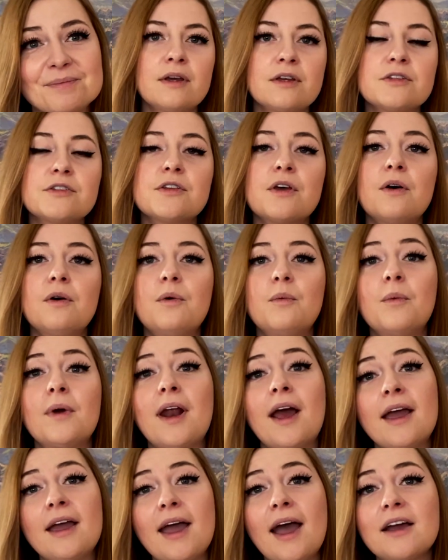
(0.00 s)
So when
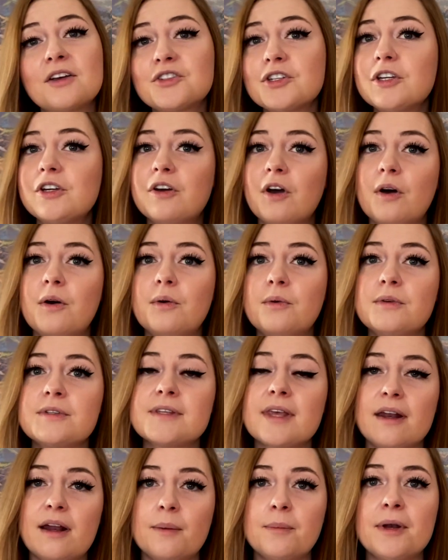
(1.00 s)
I actually go
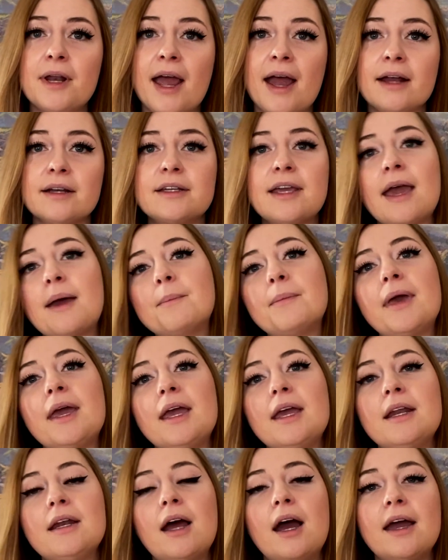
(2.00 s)
set up an ad
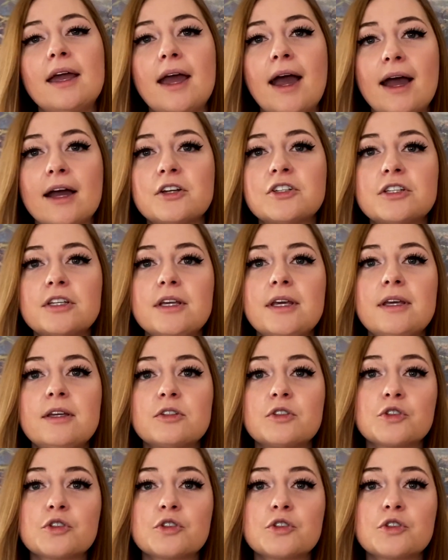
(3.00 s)
campaign, I actually